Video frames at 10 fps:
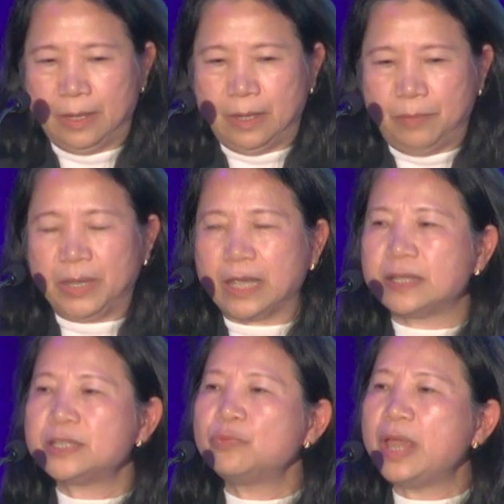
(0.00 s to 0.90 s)

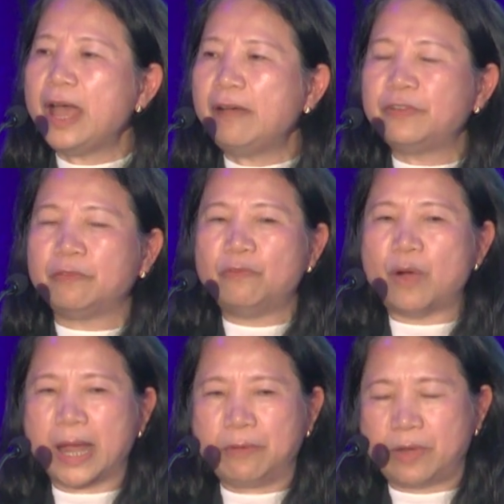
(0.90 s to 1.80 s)
Because we have a
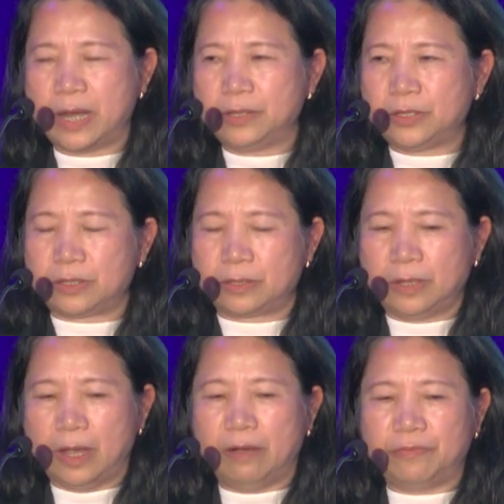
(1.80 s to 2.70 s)
wide range
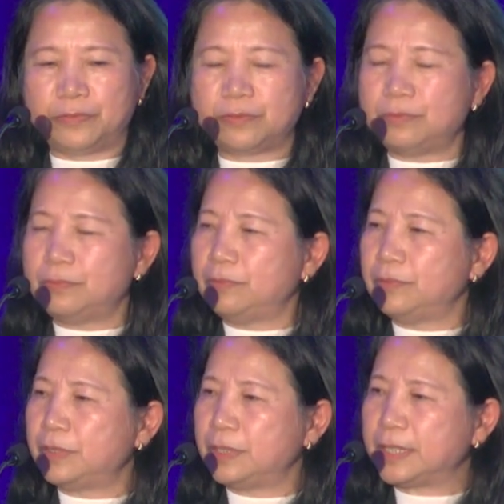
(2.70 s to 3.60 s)
of
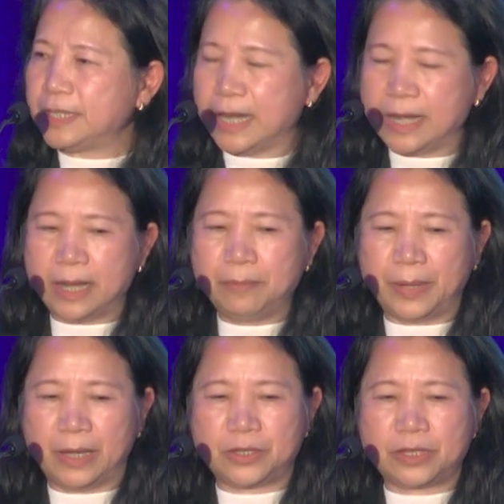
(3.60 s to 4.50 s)
staining
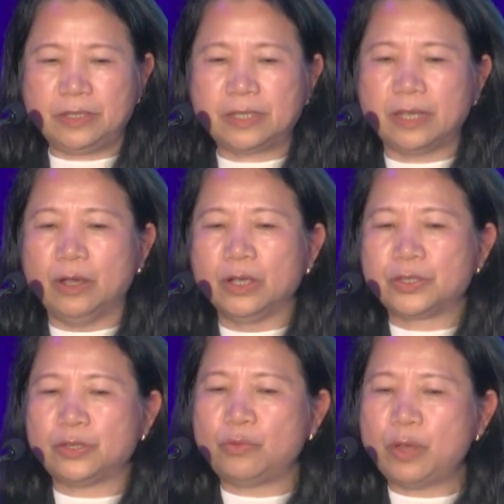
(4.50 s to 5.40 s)
patients,
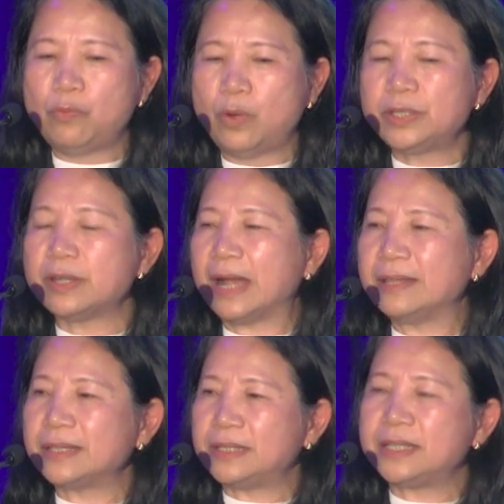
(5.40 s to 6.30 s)
so we want to
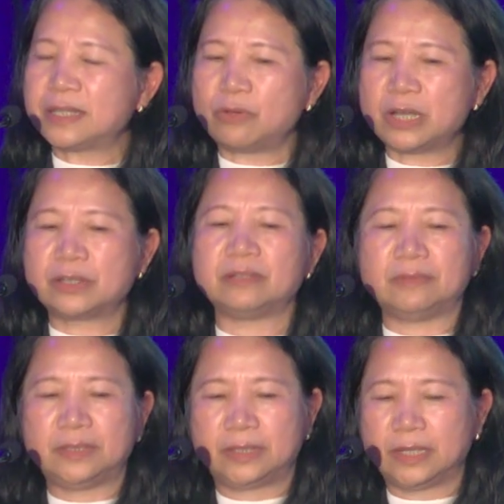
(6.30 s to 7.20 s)
answer this question,
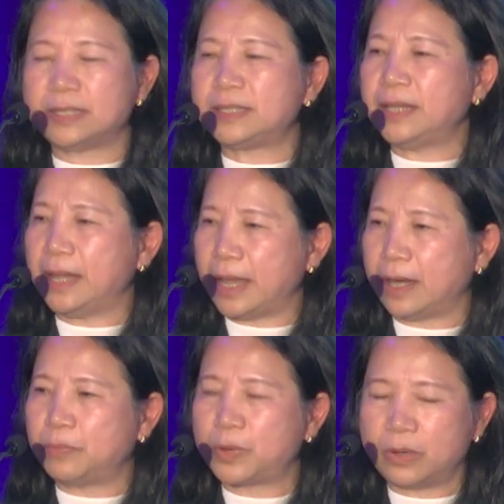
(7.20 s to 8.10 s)
does it
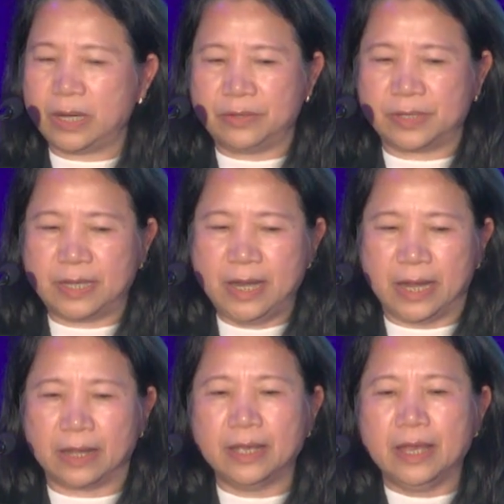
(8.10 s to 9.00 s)
help corneal staining?
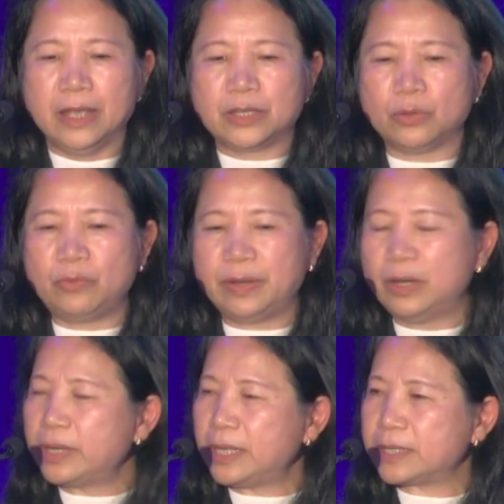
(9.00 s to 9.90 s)
So we
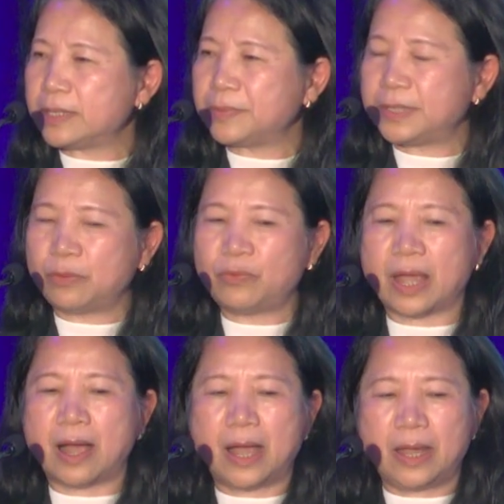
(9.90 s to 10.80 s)
look at the subset with
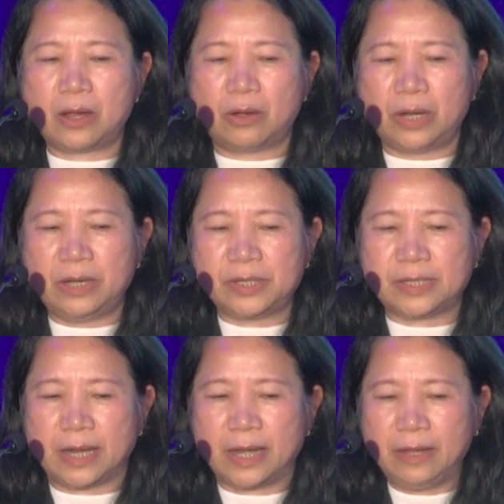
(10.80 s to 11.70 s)
higher corneal
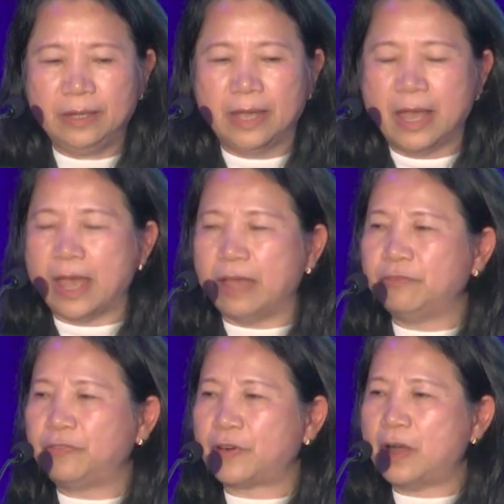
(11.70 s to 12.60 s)
staining, and
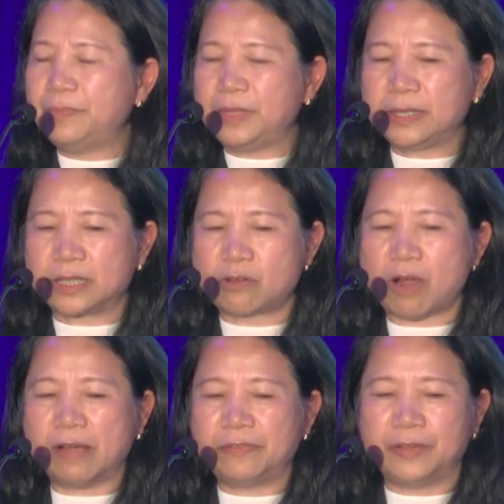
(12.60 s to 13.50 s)
from this
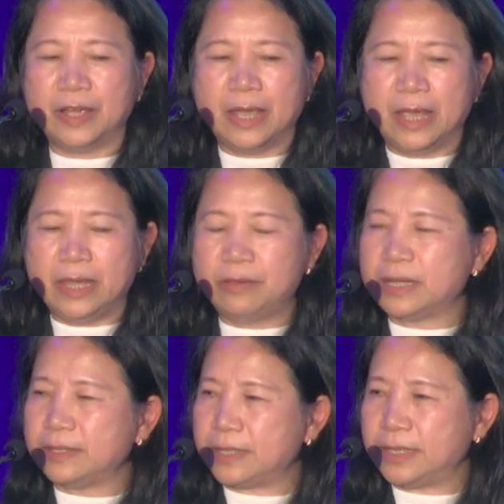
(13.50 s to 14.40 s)
graph, you
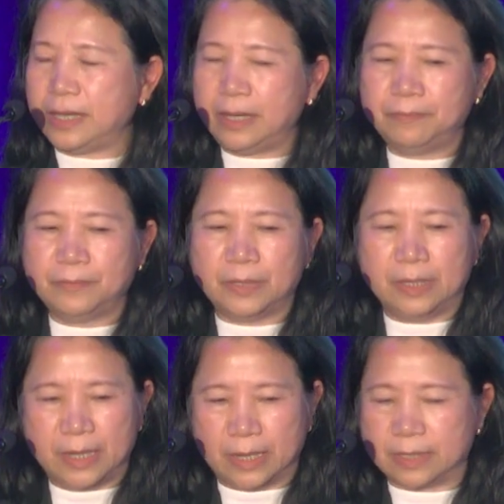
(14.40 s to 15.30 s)
can see,
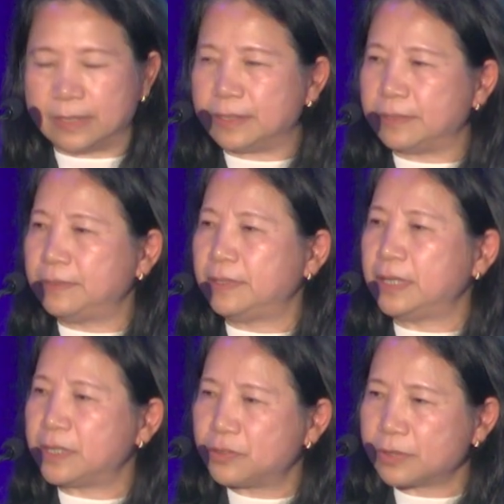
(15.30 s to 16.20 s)
yes,
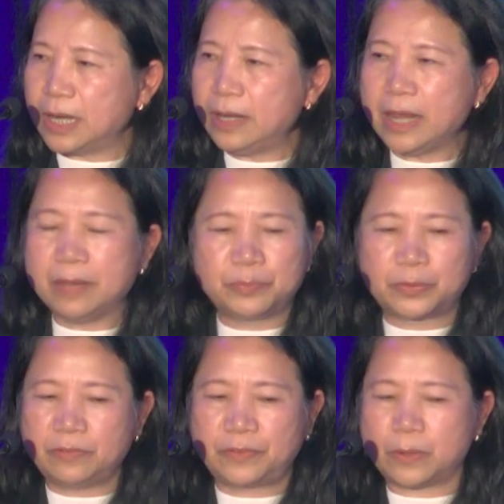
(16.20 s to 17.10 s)
this drug
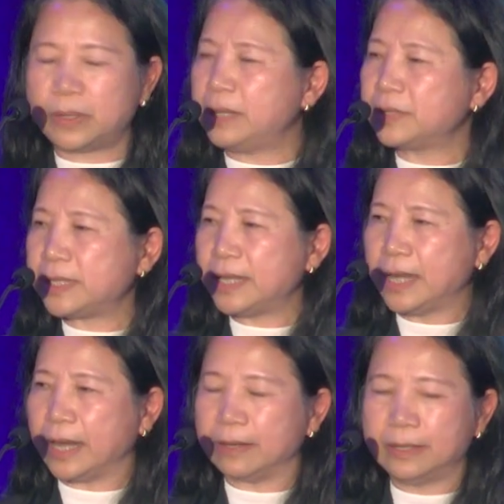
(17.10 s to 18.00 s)
improves corneal
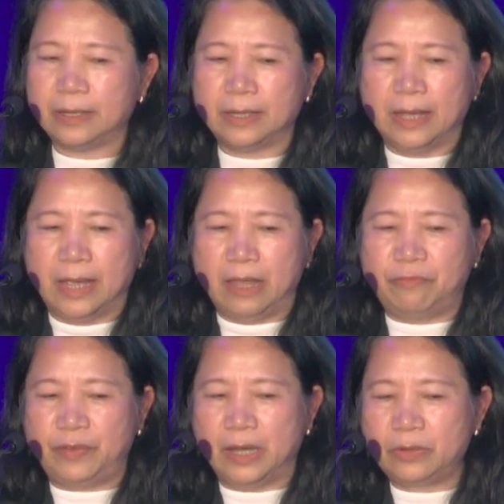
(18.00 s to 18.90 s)
staining. If
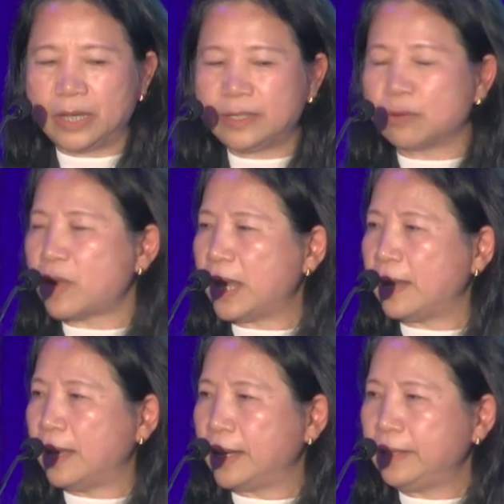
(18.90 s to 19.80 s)
we look at the red
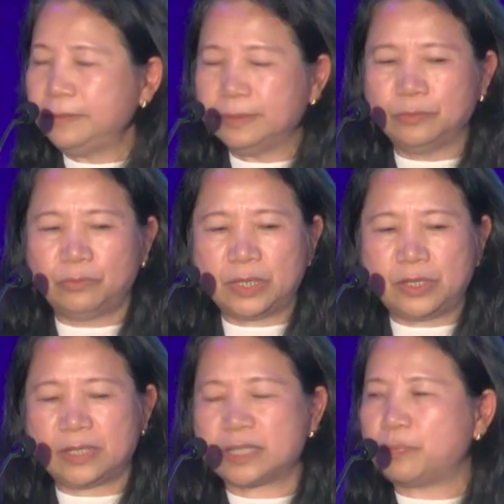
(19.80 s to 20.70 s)
line, which
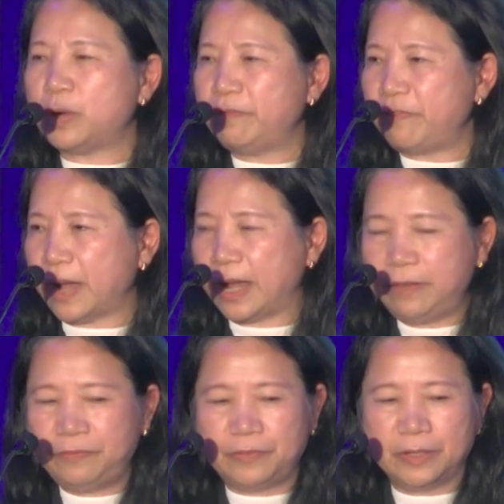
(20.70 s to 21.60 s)
is the 0.5,
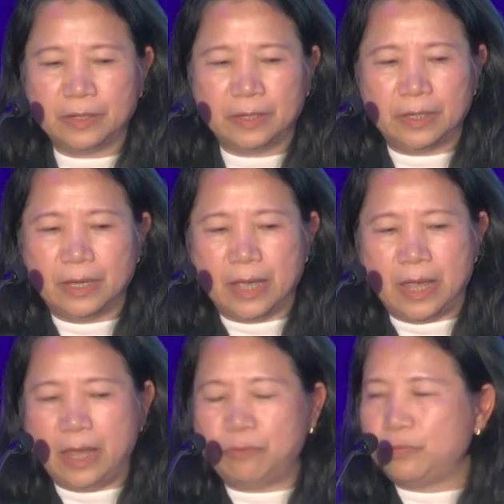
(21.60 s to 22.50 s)

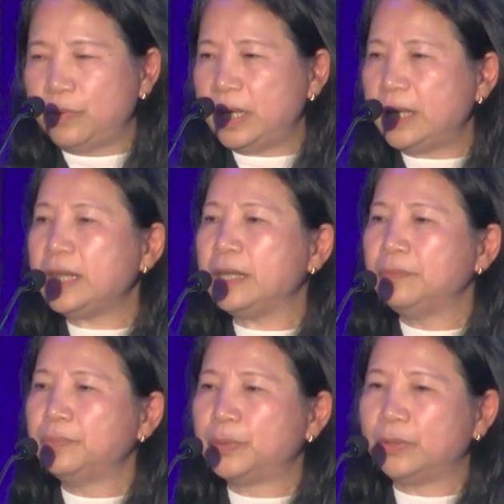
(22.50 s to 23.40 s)
it really
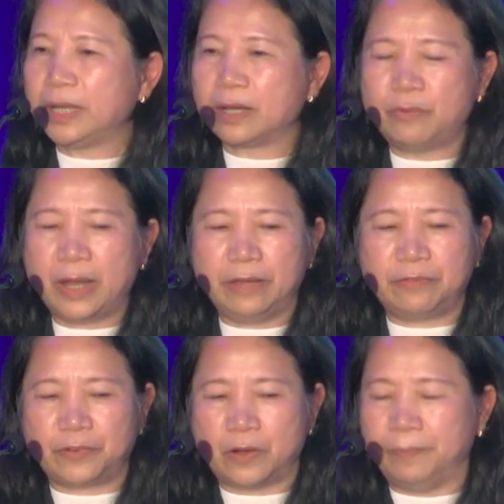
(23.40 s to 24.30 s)
pulling away
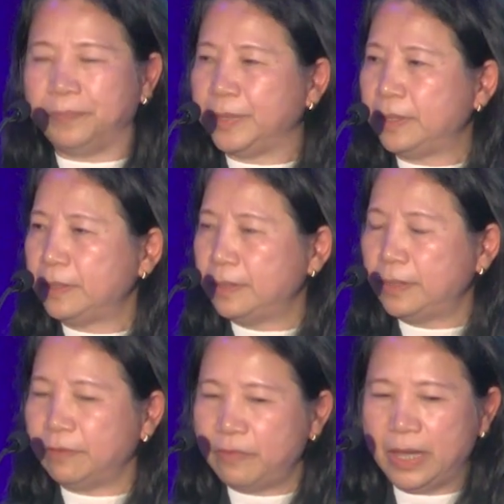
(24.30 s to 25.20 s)
from
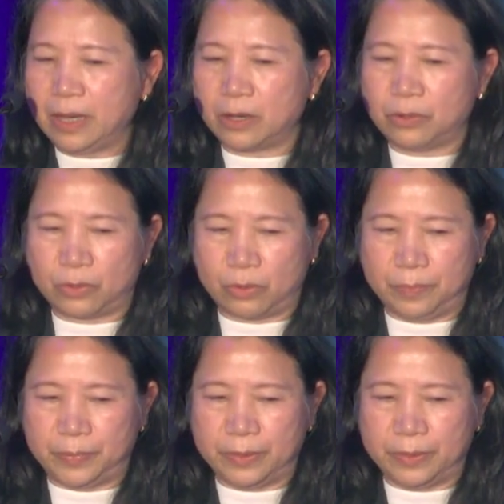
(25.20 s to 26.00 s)
the vehicle group